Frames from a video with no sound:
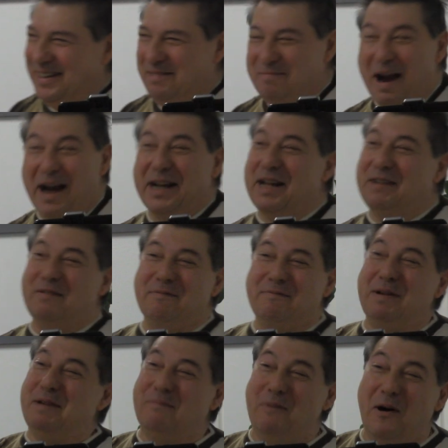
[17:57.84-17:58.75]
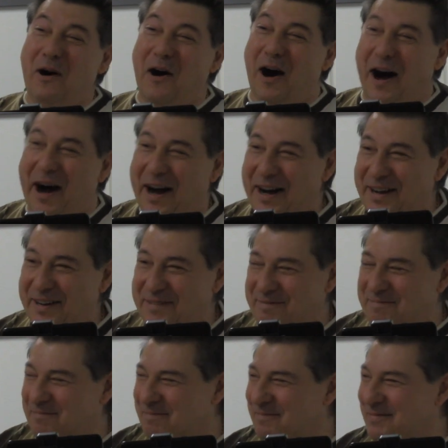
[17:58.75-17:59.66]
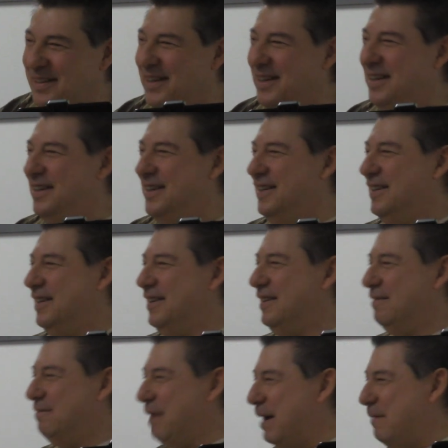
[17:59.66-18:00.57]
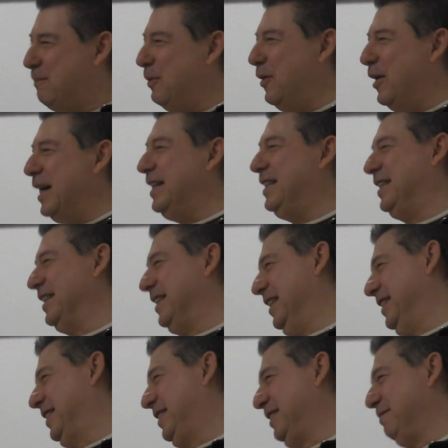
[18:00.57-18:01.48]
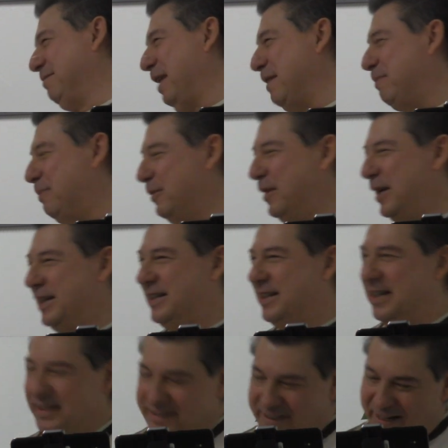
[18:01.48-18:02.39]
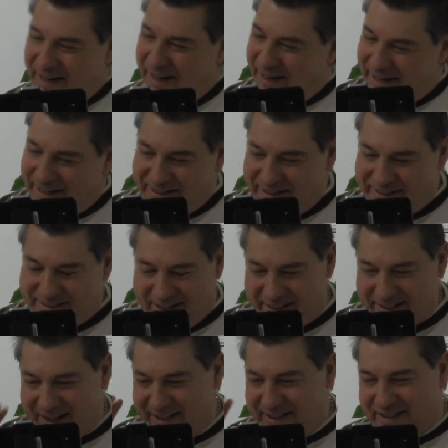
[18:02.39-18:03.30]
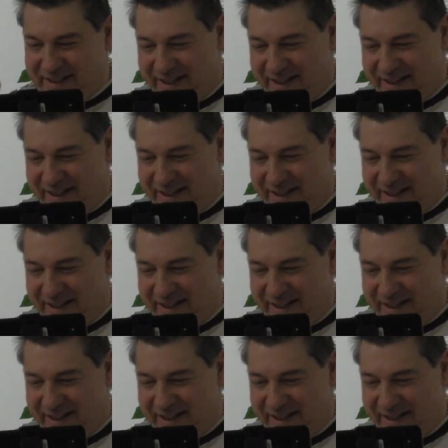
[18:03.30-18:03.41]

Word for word: might even be more. my point is, my point is, yeah, I, I guess